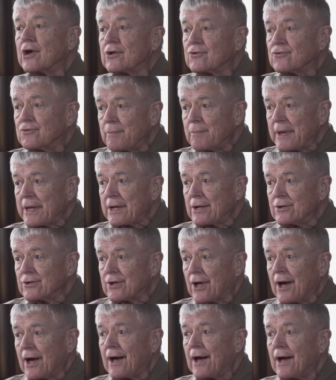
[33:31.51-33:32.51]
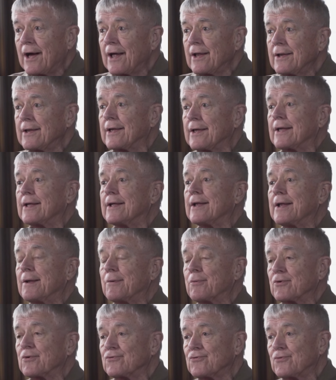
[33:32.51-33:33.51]
judgmental God,
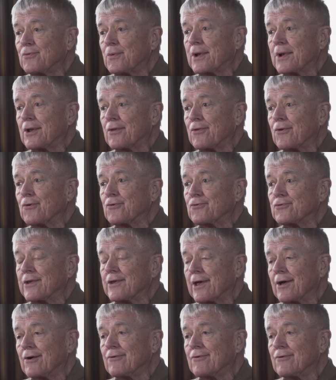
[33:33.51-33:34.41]
and it was one of those